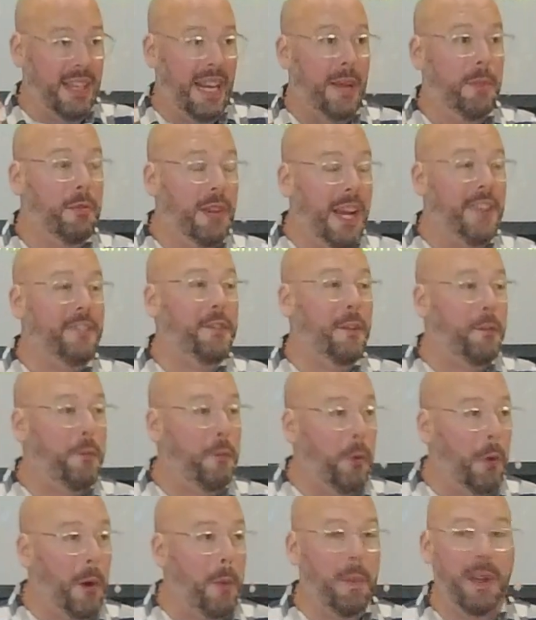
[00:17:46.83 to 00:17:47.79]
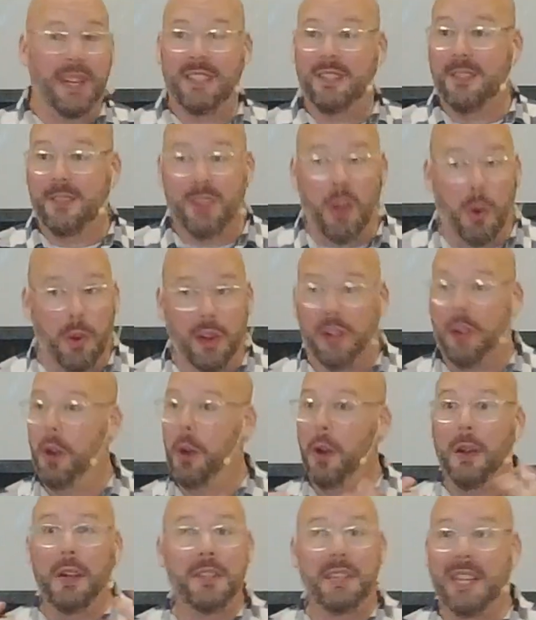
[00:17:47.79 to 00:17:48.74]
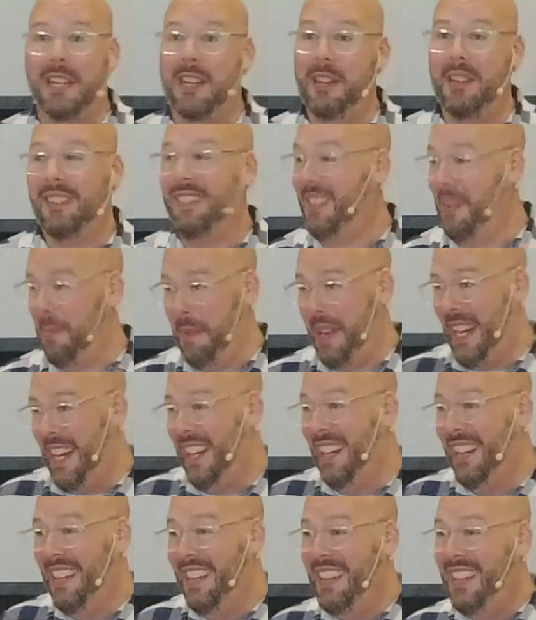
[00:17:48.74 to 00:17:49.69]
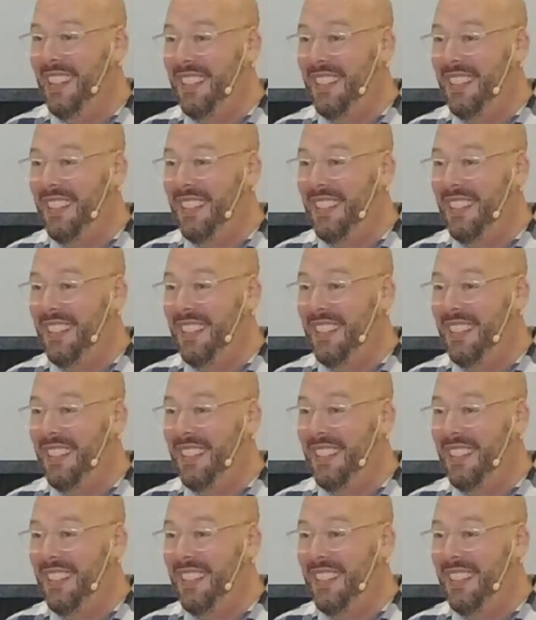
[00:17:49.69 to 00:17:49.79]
that I'm grateful for, but it's so encouraging to me